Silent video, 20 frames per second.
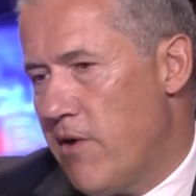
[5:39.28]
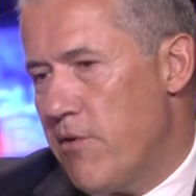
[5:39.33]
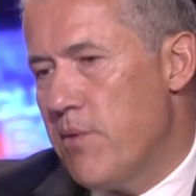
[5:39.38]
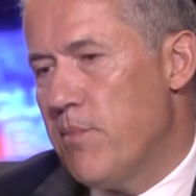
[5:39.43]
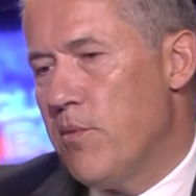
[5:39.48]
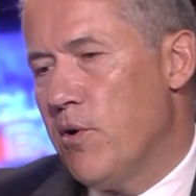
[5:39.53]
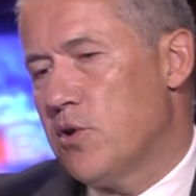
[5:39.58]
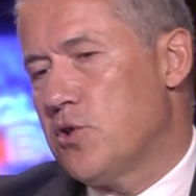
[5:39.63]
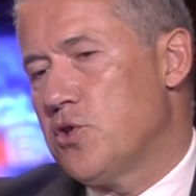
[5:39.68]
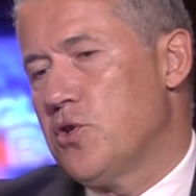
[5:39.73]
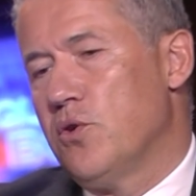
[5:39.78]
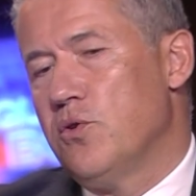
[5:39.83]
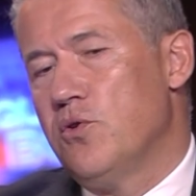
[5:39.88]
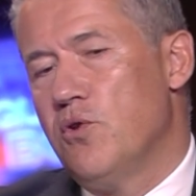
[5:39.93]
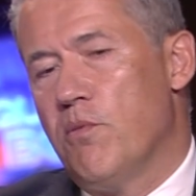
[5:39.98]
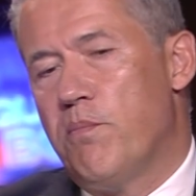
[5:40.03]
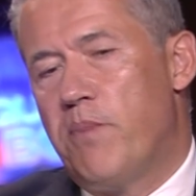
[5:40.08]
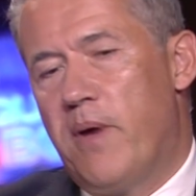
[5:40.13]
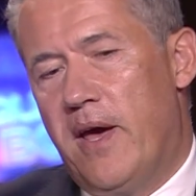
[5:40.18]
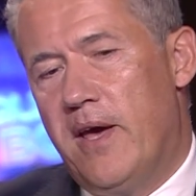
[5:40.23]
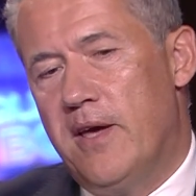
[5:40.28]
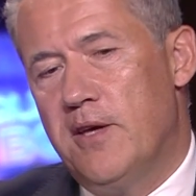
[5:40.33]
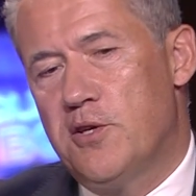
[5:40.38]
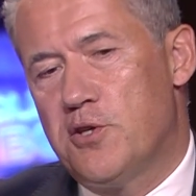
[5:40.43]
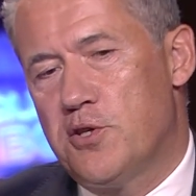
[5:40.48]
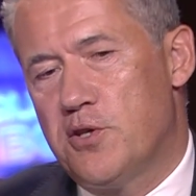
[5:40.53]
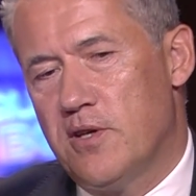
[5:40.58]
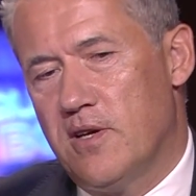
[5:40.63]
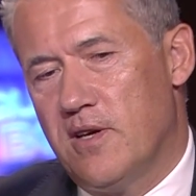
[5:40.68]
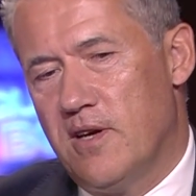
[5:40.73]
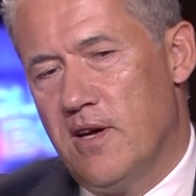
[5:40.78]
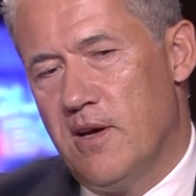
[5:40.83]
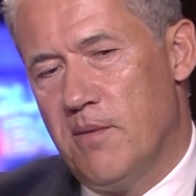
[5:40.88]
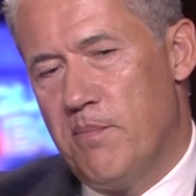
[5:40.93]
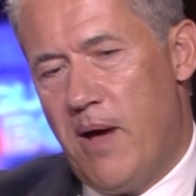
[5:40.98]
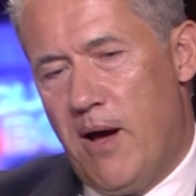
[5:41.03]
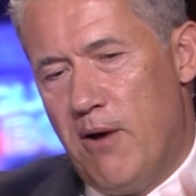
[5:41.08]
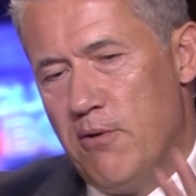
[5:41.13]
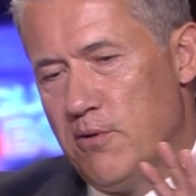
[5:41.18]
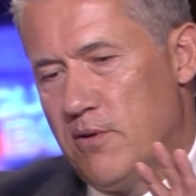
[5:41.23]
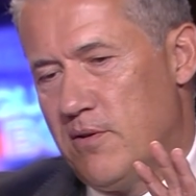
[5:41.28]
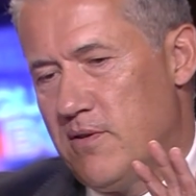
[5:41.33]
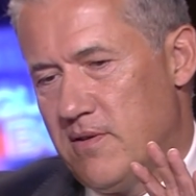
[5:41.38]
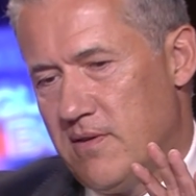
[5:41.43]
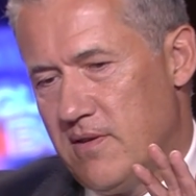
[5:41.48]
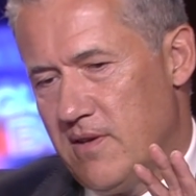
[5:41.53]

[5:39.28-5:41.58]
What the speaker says: very much on your page about